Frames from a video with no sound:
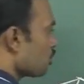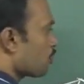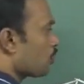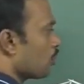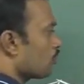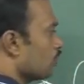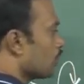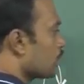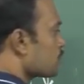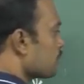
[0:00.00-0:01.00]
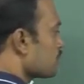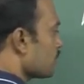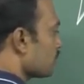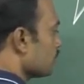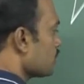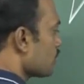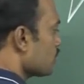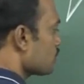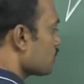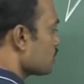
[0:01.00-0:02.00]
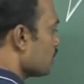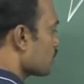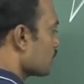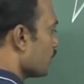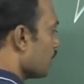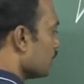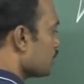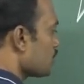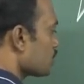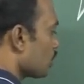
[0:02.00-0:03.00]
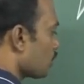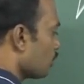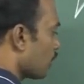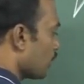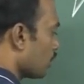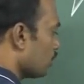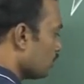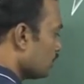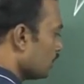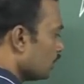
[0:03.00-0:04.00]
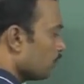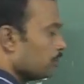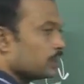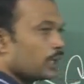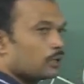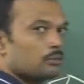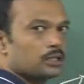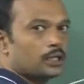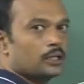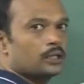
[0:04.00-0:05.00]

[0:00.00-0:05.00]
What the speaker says: proton will takes place here. This is CH3 and this is carbocation, methyl and methyl.